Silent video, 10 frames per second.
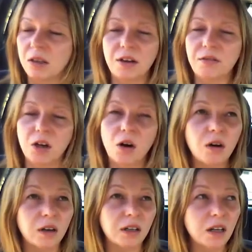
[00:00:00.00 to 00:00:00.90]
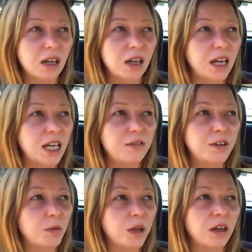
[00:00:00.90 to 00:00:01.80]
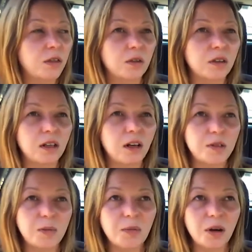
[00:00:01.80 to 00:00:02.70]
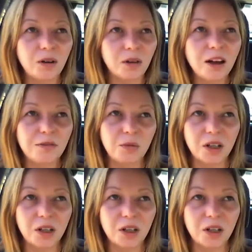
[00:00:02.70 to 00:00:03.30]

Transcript: ever gone even when I thought that I've spent my whole life